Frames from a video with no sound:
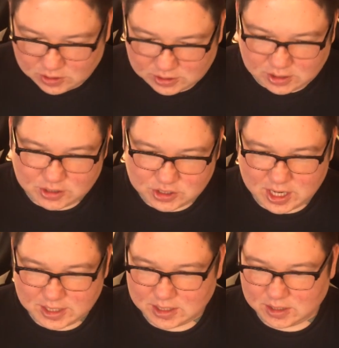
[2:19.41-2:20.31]
you're
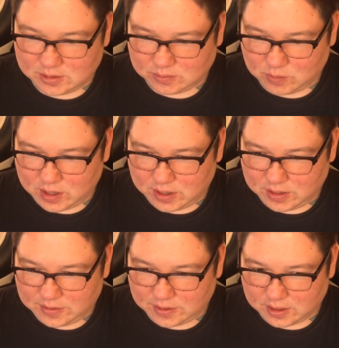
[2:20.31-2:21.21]
associated
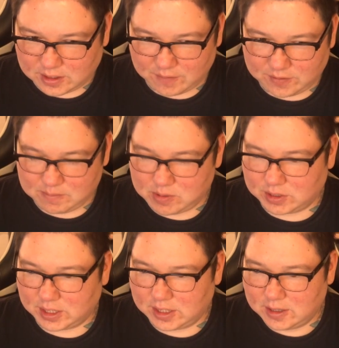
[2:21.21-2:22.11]
with a governing
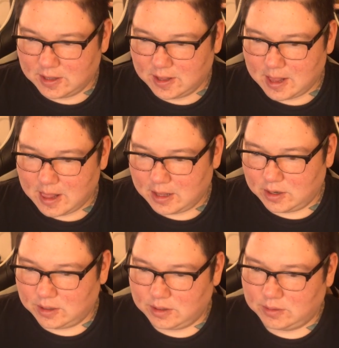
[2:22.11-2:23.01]
body
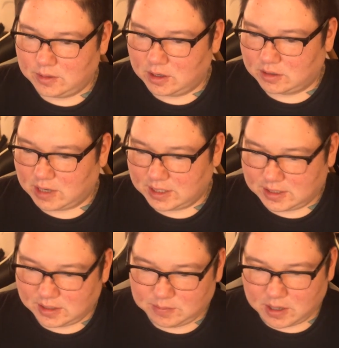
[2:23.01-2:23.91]
who are
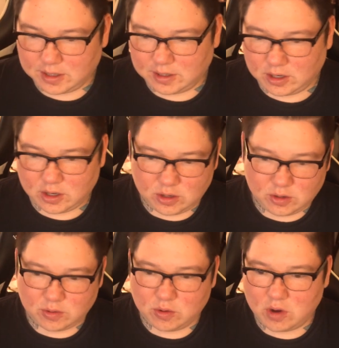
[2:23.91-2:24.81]
credited by the
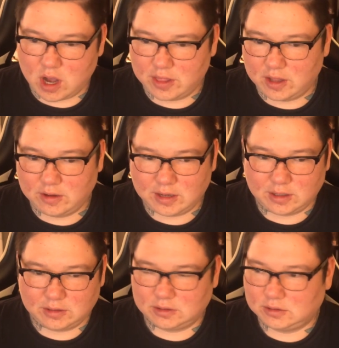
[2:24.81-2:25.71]
WHO or other
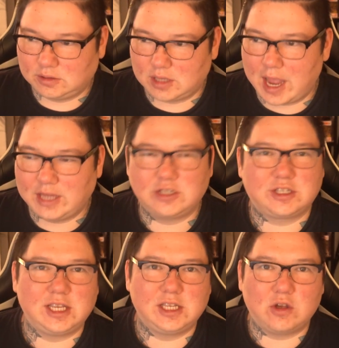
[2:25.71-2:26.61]

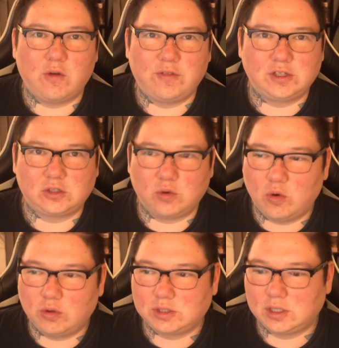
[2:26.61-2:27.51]
agencies of the
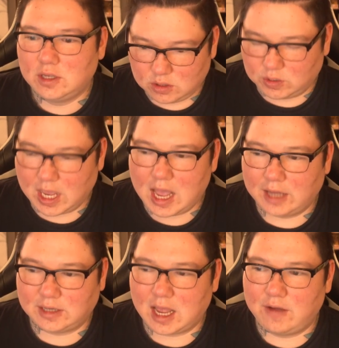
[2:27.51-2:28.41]
sort, you
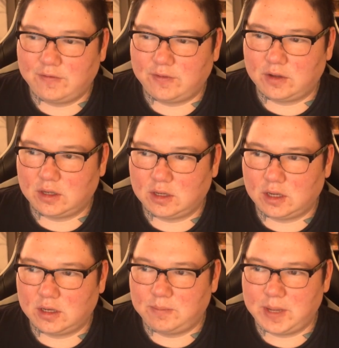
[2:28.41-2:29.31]
can have
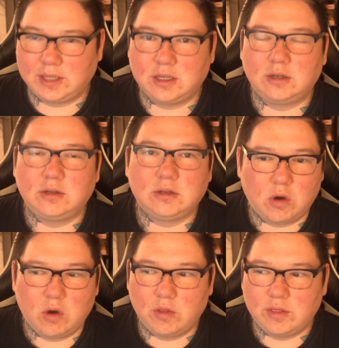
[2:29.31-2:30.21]
an opinion
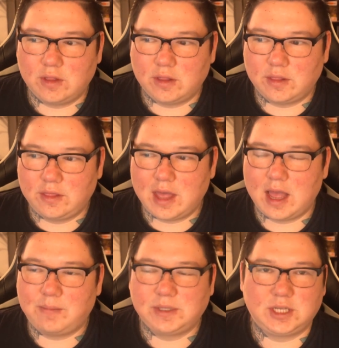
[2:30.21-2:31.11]
on
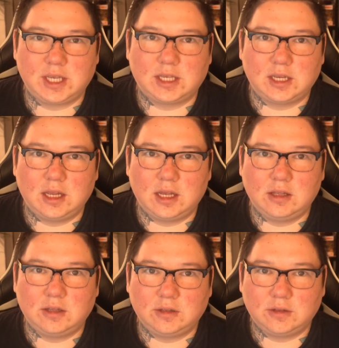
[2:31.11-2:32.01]
that
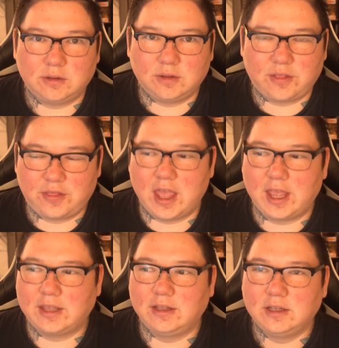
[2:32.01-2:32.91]
particular
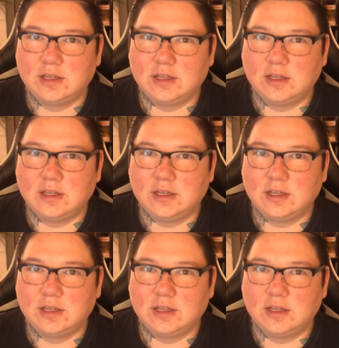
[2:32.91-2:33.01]
thing.